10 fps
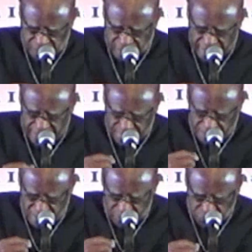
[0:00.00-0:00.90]
And the
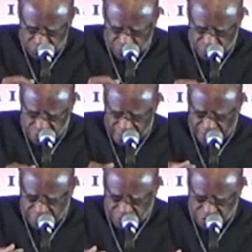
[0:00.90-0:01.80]
ministry which I
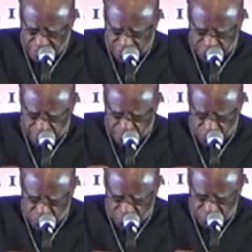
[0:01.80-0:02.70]
received from the
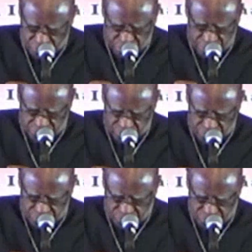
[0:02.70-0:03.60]
Lord
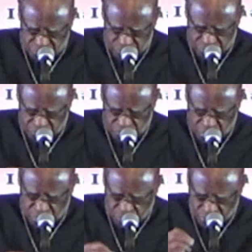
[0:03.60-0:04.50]
Jesus
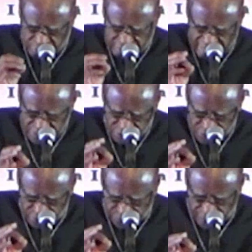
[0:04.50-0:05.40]
to
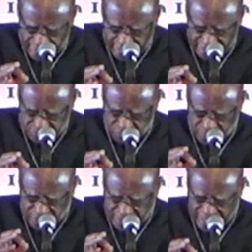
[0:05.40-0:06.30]
testify to
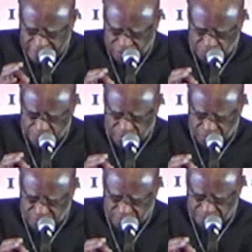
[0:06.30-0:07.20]
the gospel
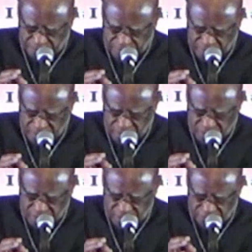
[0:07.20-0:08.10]

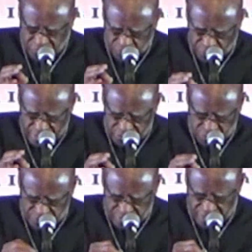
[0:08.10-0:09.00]
of the grace
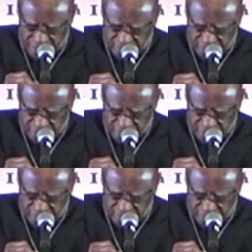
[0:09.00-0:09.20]
of God.